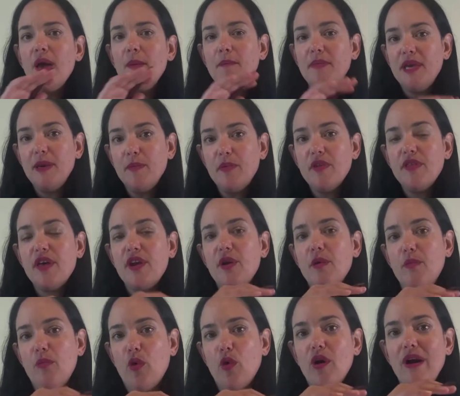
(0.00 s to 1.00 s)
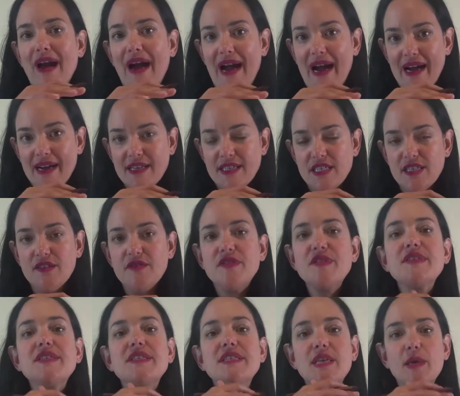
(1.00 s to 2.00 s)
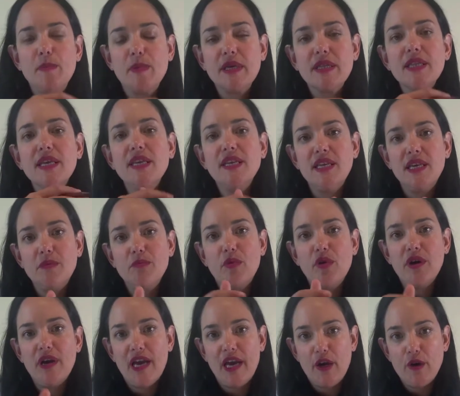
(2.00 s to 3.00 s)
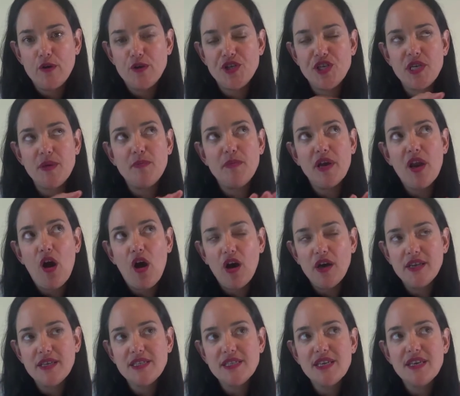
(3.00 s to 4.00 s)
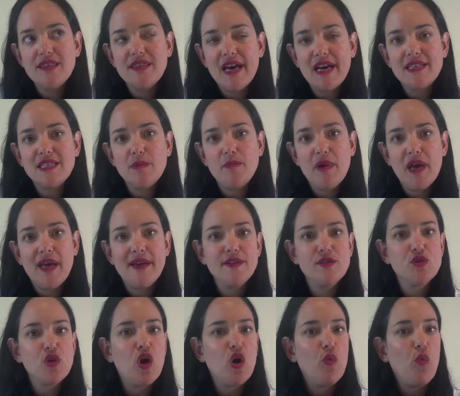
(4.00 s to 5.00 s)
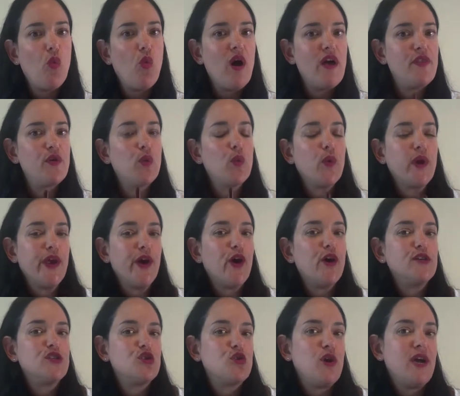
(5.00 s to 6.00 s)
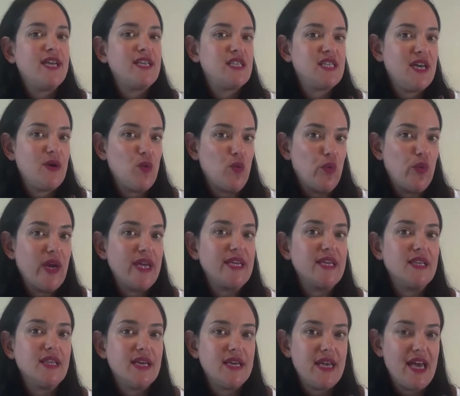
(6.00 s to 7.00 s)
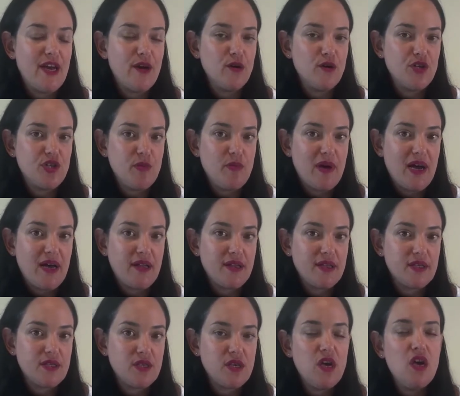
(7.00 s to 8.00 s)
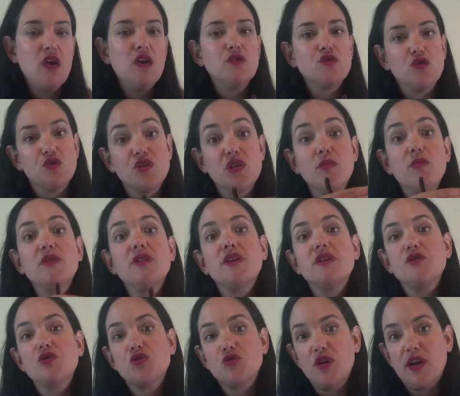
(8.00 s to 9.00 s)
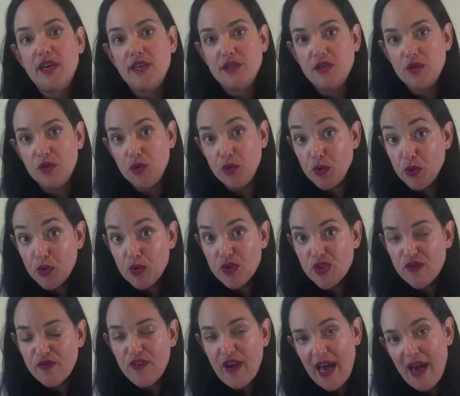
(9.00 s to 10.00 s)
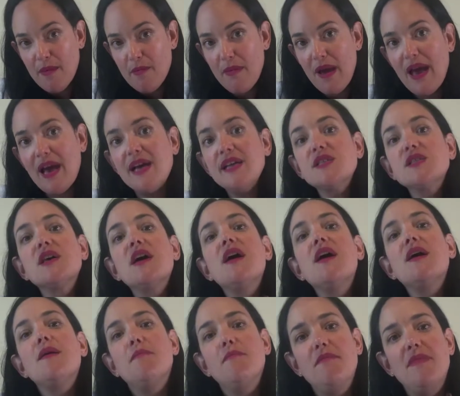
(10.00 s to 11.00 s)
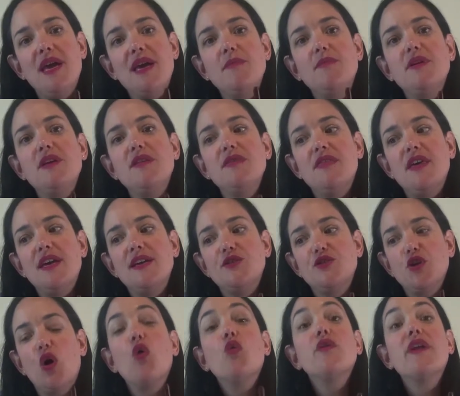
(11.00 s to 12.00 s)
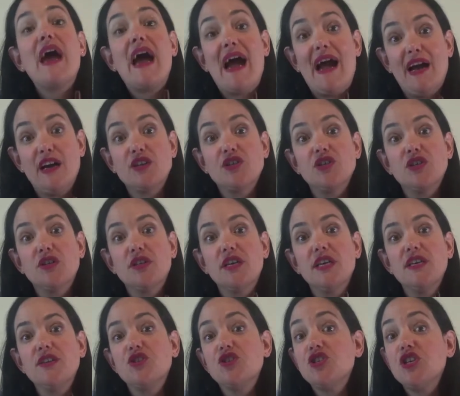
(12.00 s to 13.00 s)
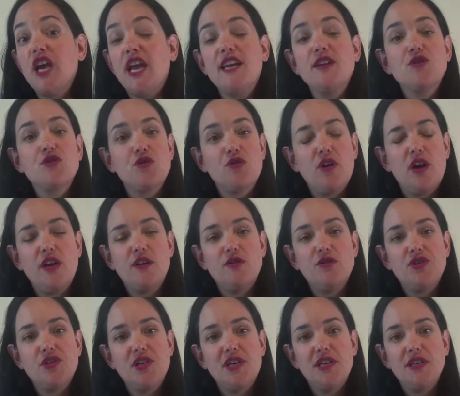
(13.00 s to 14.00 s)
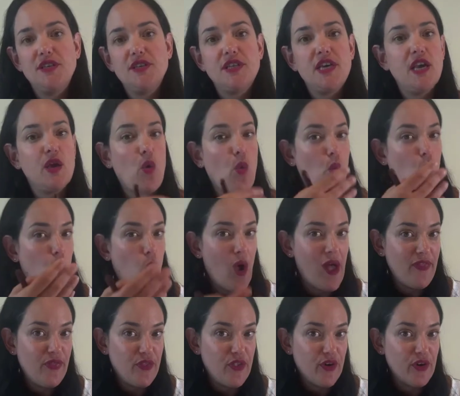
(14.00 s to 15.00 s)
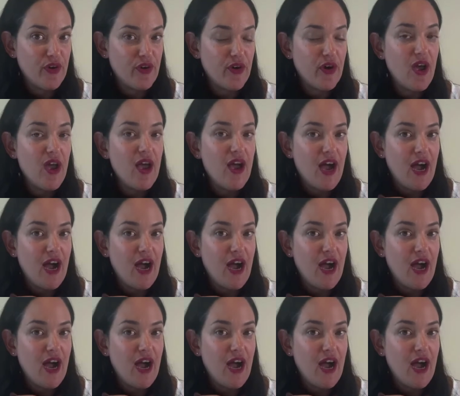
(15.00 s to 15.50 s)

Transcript: People that are more active typically need more energy, but honestly, that depends on whether we are trying to regulate energy balance. So, someone that is trying to lose fat mass, maybe they don't actually change their energy intake when their